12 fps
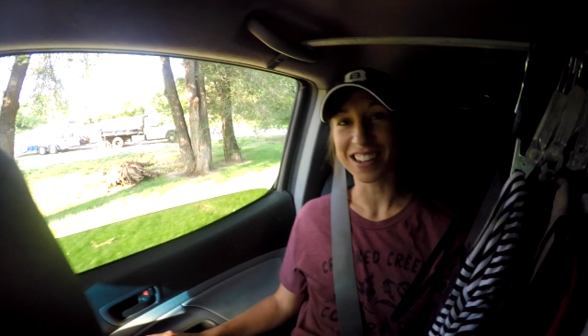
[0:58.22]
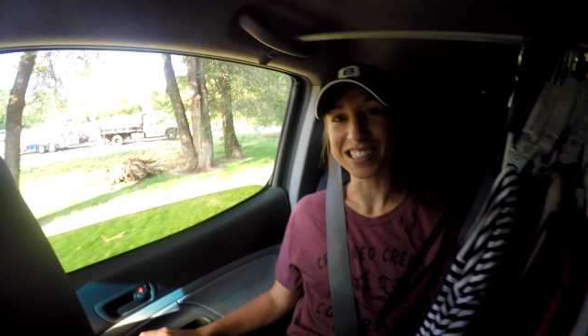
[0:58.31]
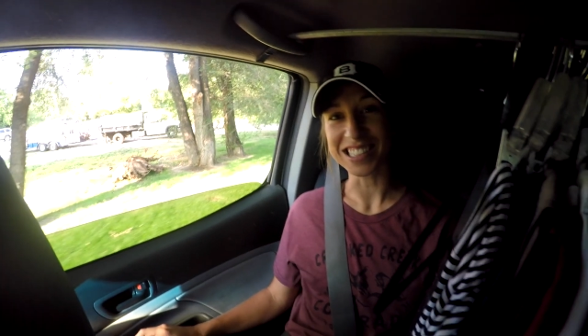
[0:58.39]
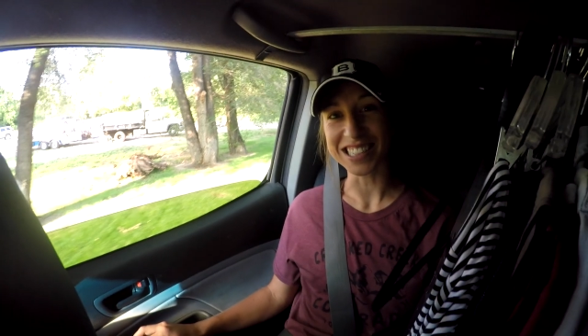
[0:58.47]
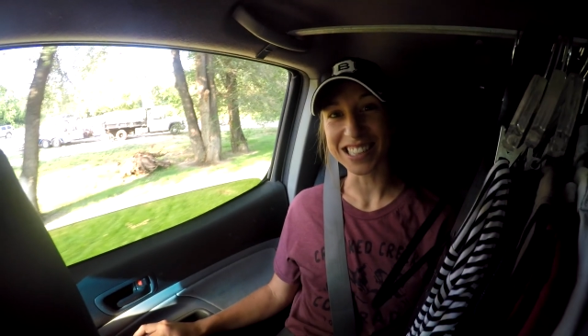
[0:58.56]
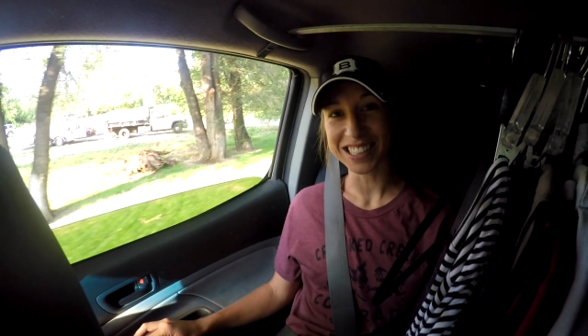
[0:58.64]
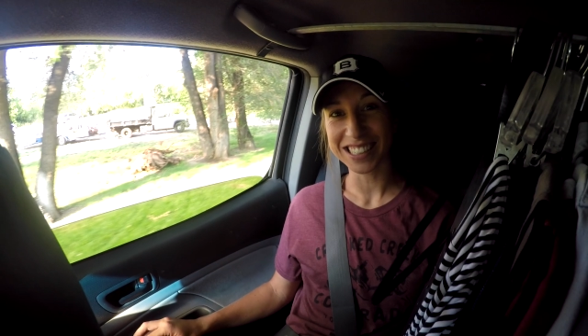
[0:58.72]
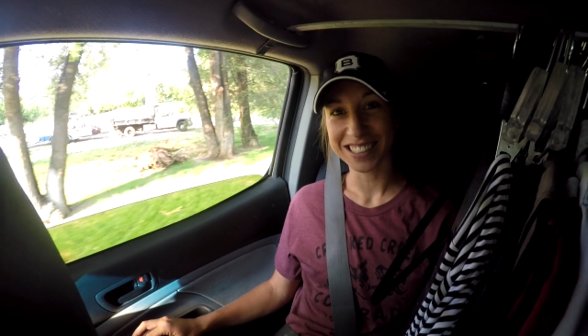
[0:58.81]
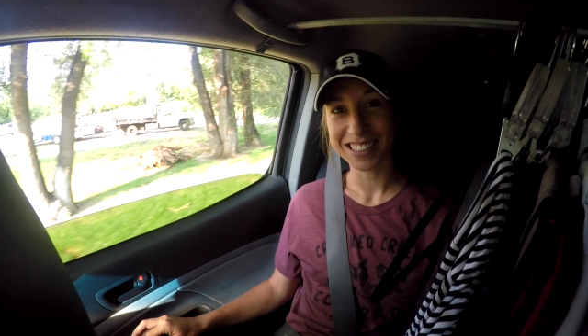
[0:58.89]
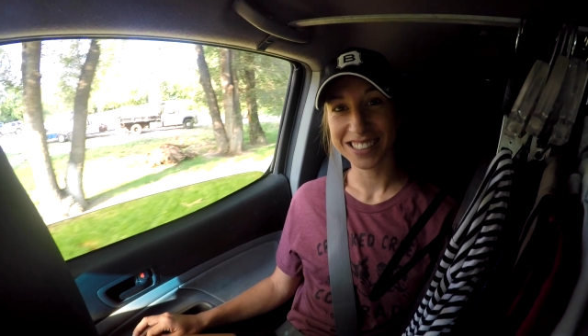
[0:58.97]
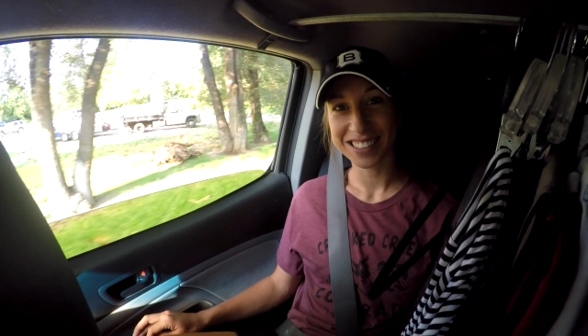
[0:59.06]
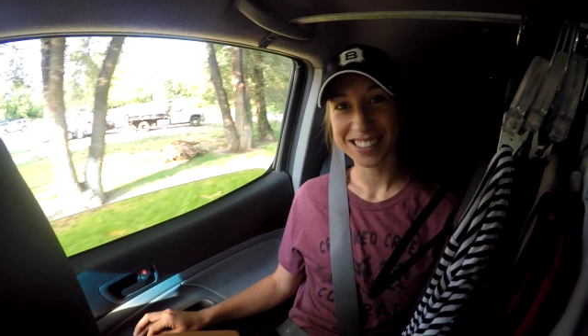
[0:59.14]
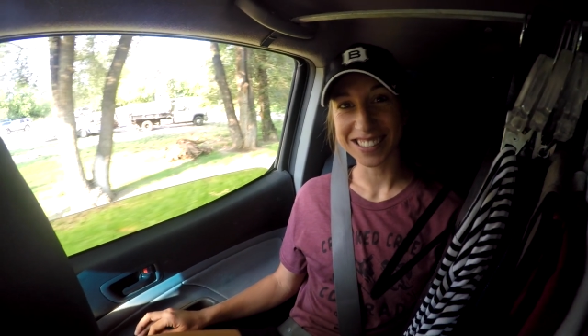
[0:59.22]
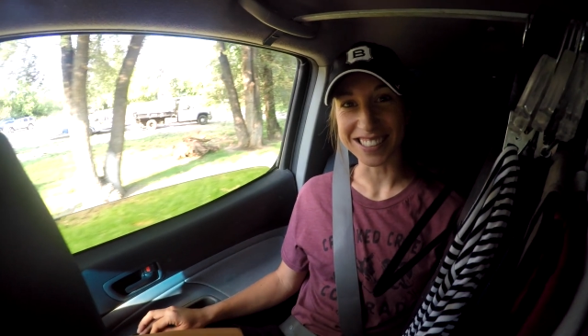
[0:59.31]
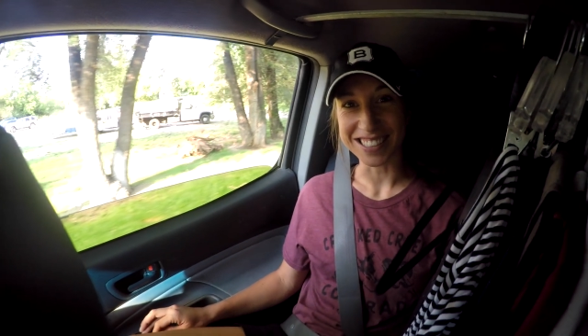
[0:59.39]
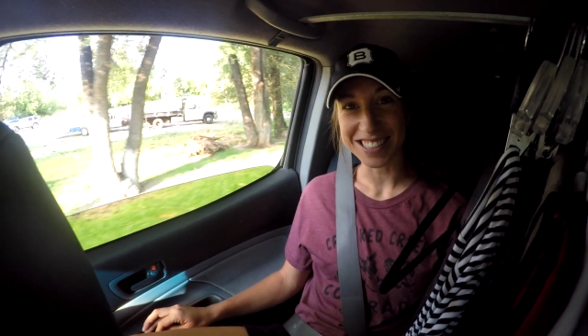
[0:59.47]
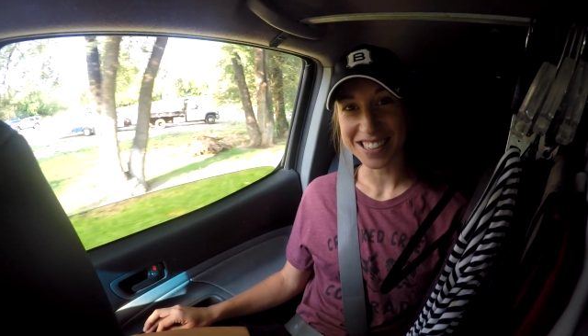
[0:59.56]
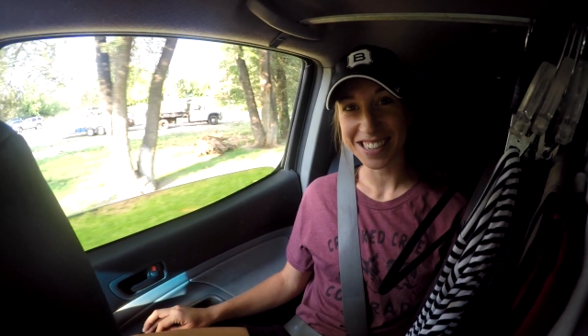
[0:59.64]
closet.
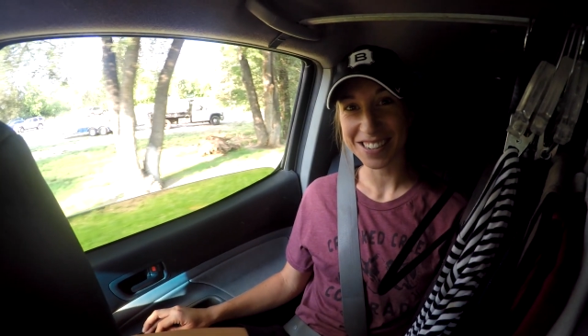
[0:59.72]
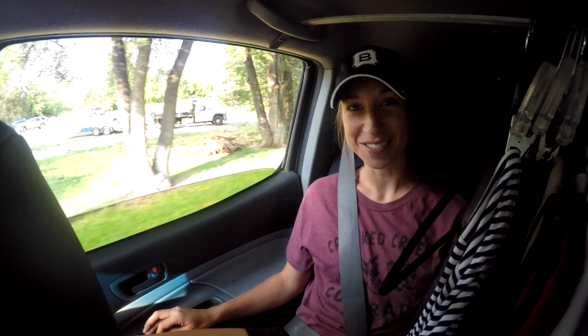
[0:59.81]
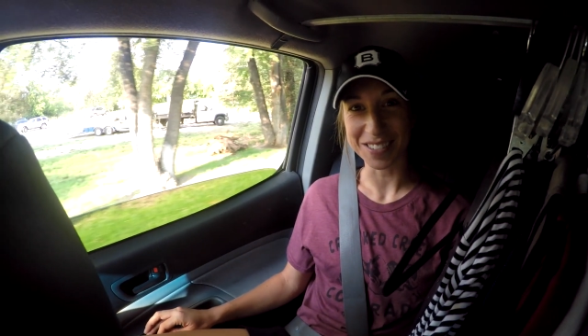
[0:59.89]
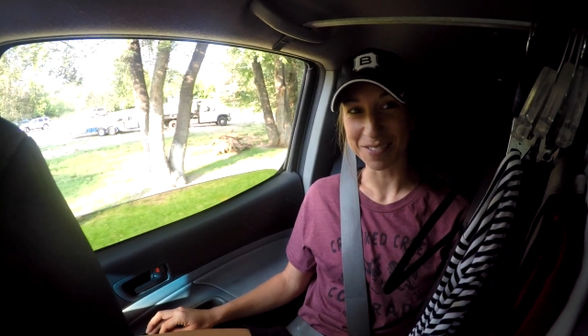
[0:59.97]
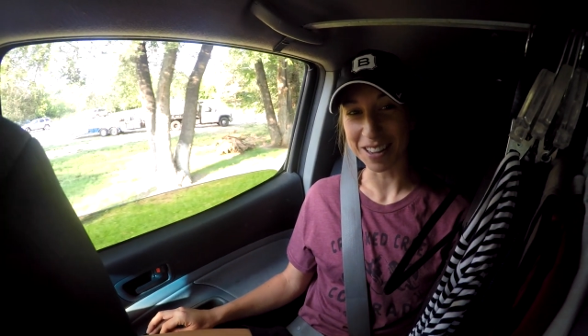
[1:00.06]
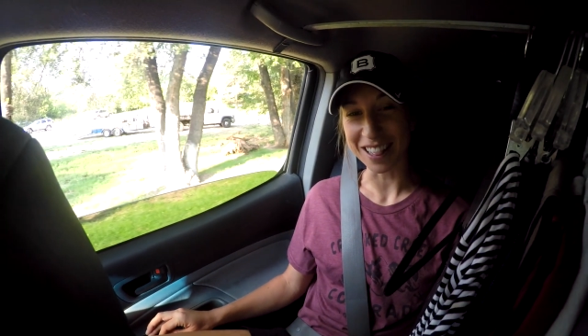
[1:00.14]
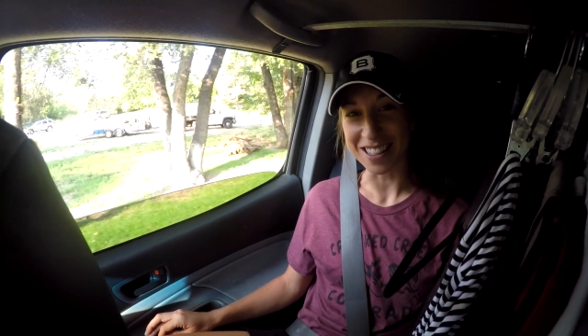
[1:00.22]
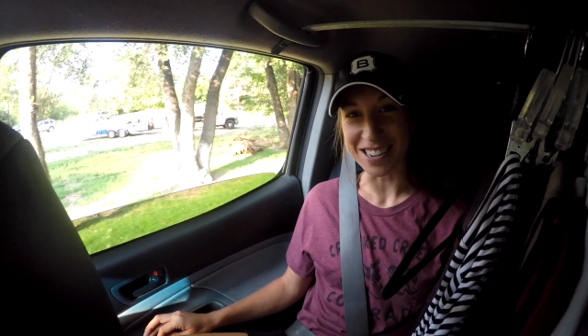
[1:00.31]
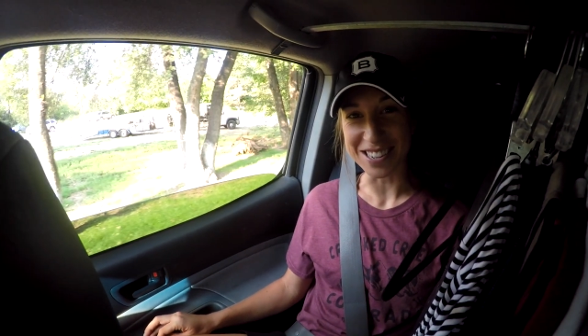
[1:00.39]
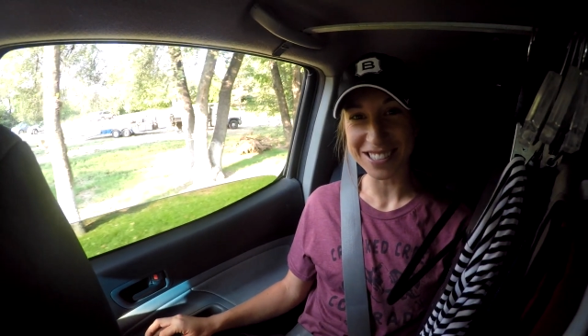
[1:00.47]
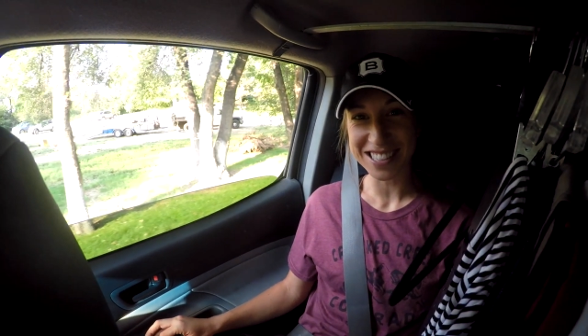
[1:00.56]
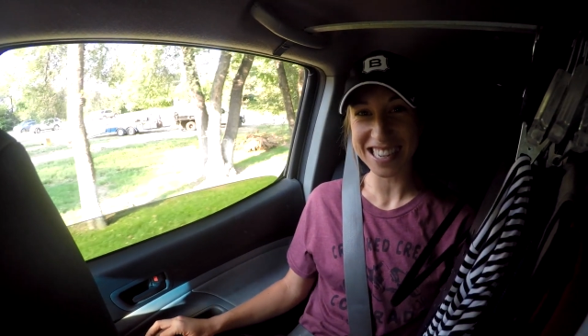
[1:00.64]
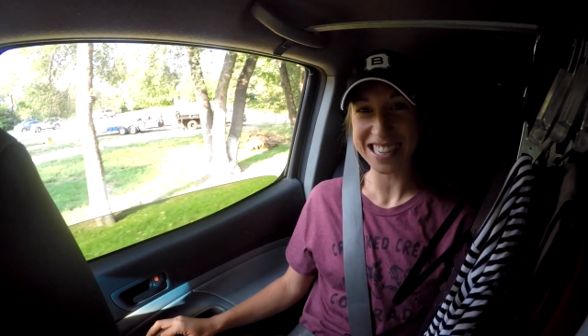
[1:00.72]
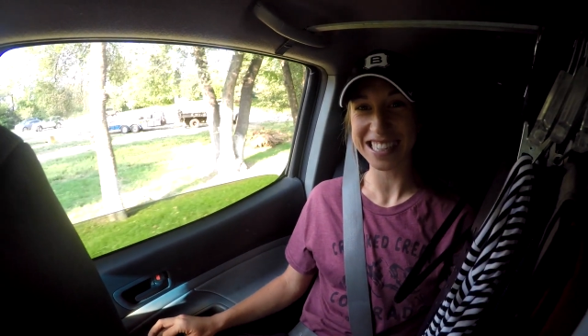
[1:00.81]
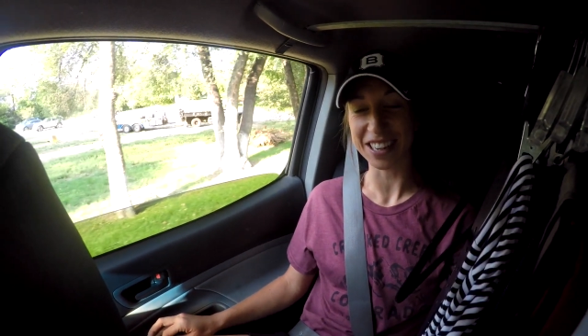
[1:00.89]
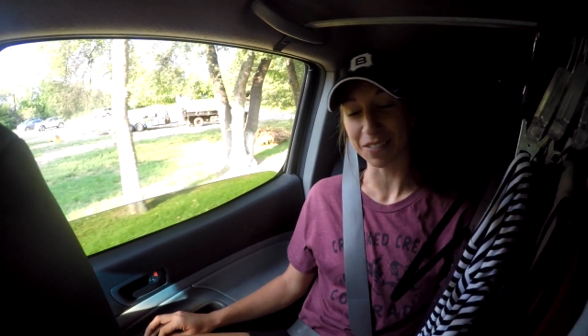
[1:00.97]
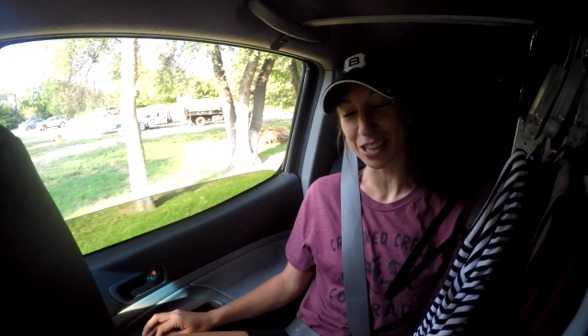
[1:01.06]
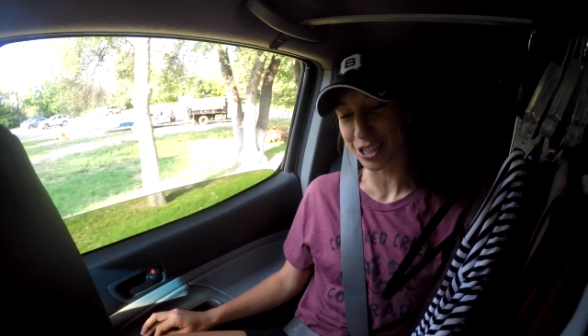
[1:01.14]
Just my clothes and my